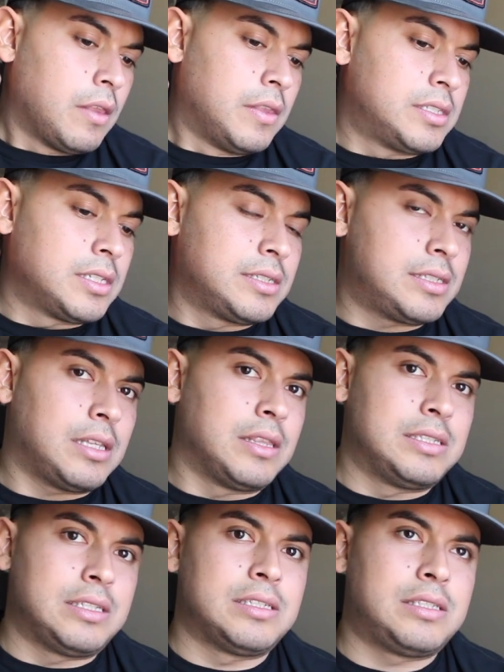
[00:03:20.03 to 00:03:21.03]
This is
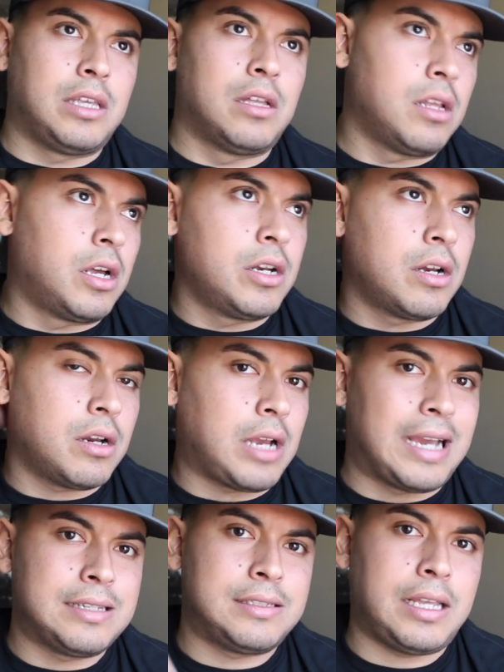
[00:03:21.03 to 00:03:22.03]
this is still under
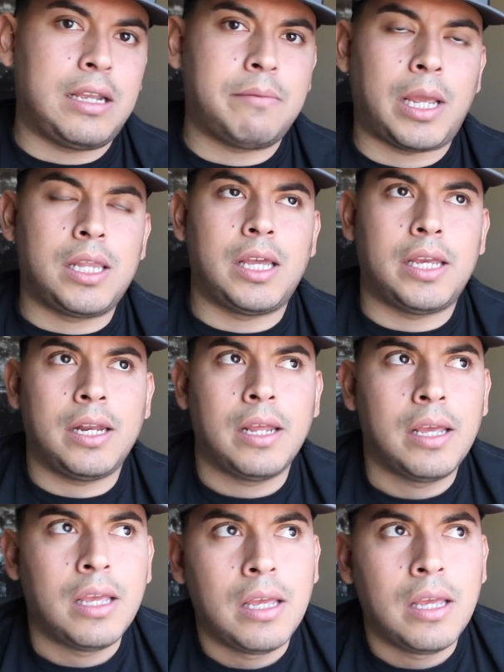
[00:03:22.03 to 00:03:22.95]
I stay in my lane.